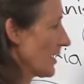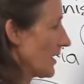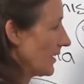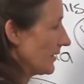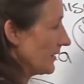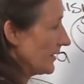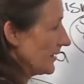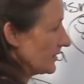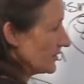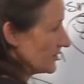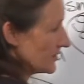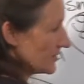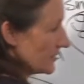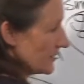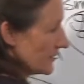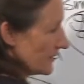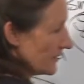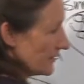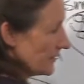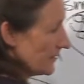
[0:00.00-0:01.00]
and each
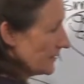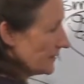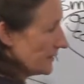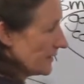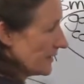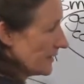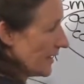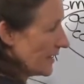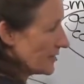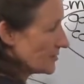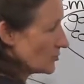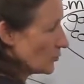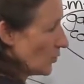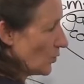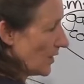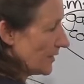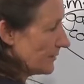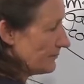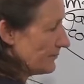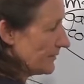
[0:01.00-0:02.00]
kidney has
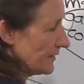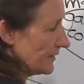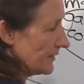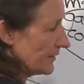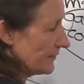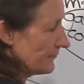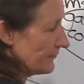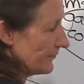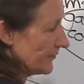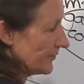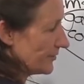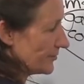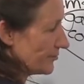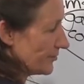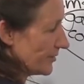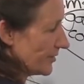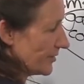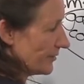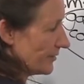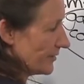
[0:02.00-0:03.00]
1 million
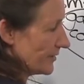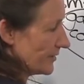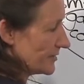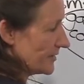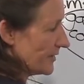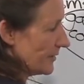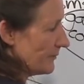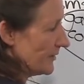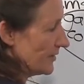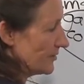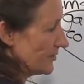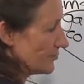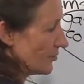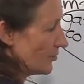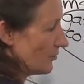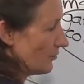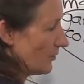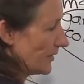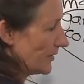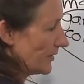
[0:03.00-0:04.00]
filtering units. Let me
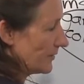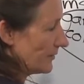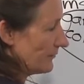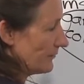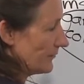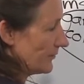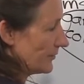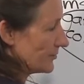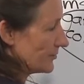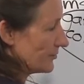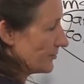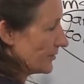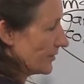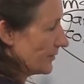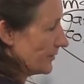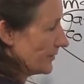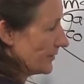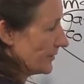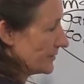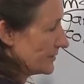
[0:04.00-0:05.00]
draw one of the filtering
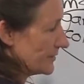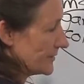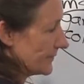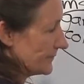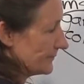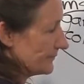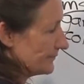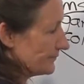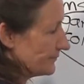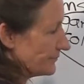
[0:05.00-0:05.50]
units.